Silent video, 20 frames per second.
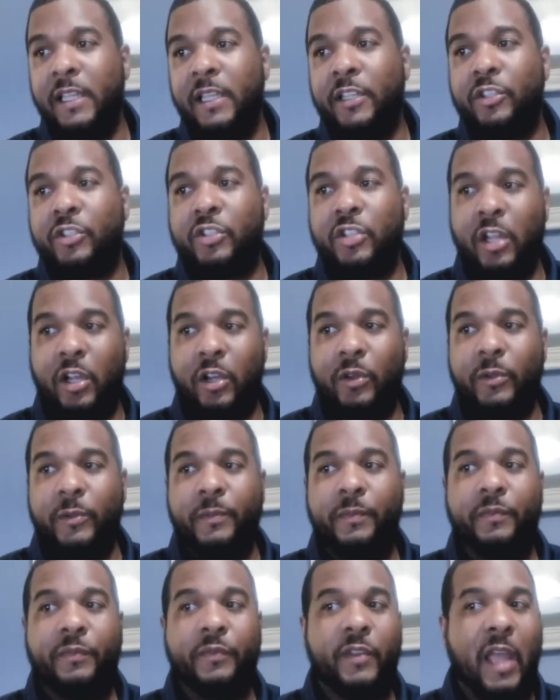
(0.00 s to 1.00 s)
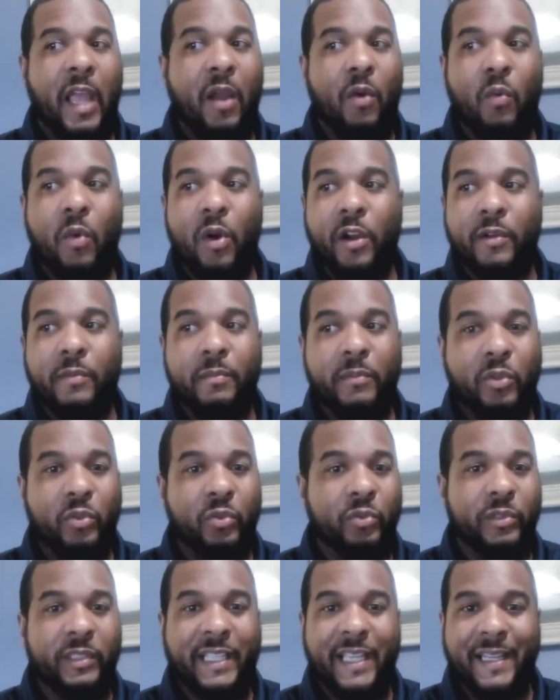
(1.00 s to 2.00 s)
So that word
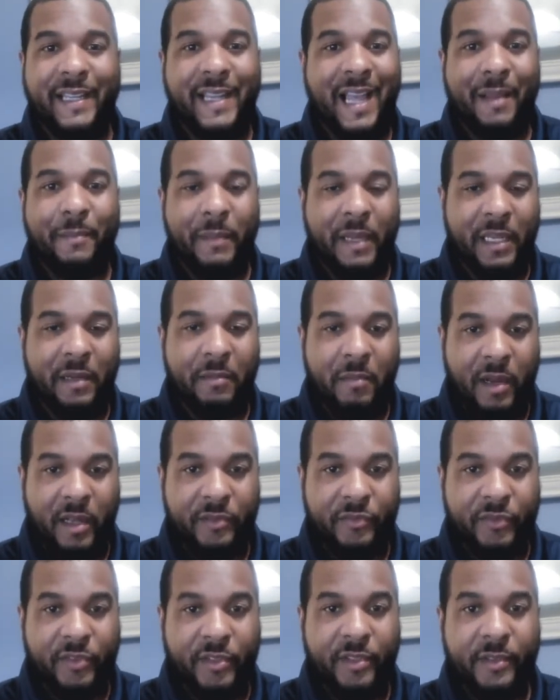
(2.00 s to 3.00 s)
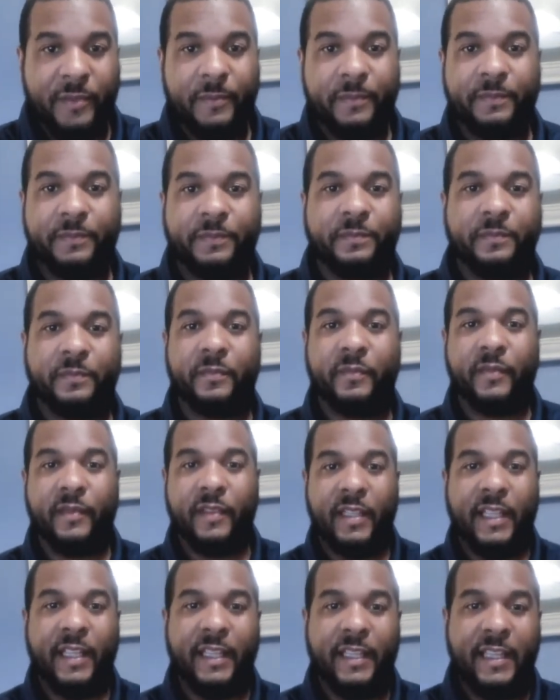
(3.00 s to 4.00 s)
moon cannot mean month.
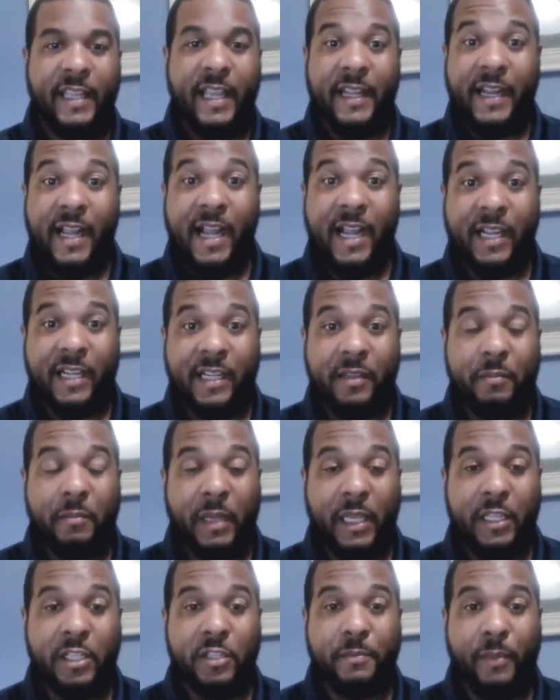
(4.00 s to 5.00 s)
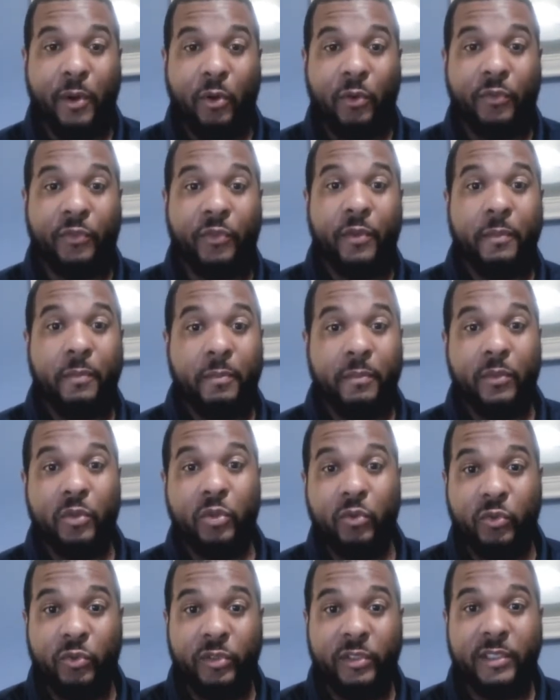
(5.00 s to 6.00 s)
Yarak means both
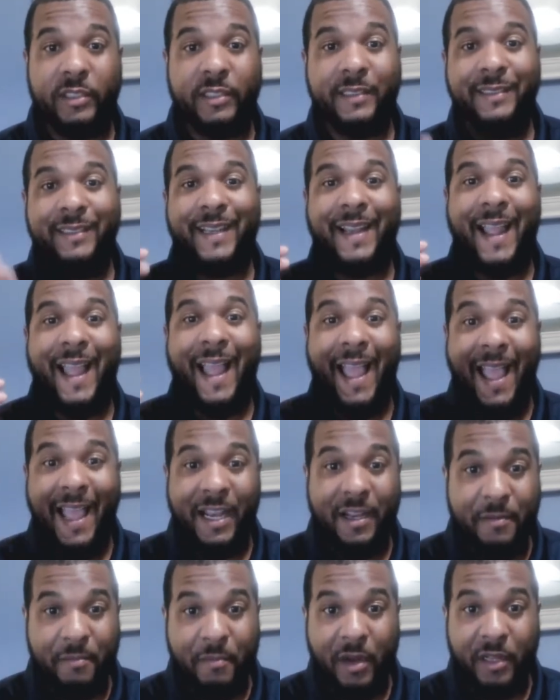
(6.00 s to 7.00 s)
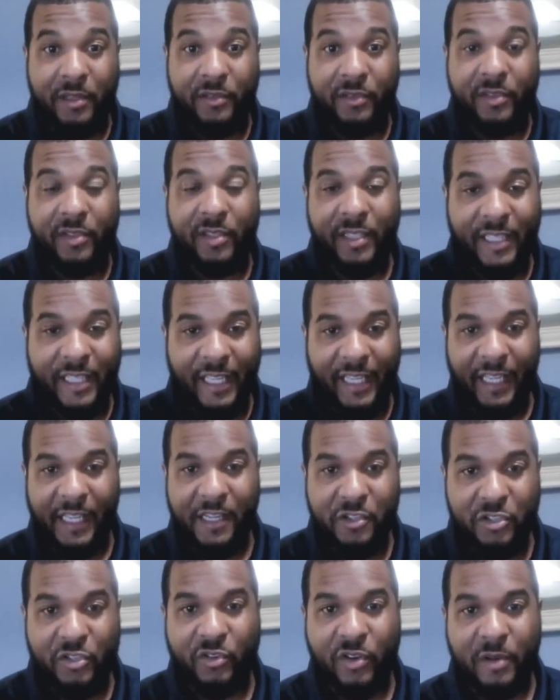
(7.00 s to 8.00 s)
moon and month
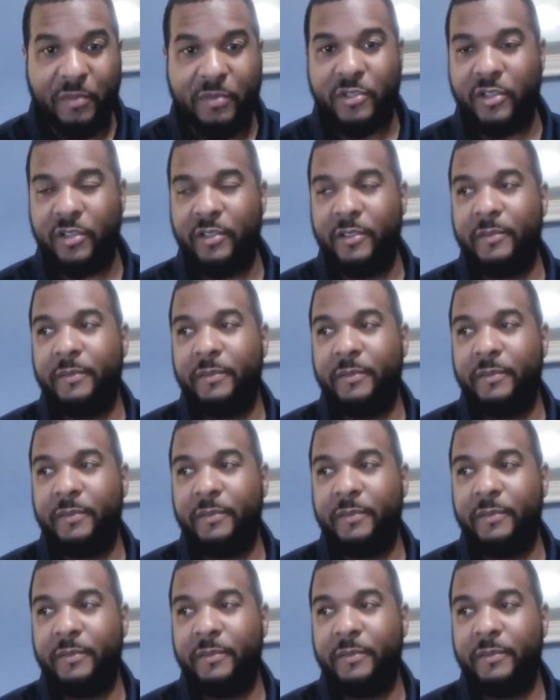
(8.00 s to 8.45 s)
in scripture.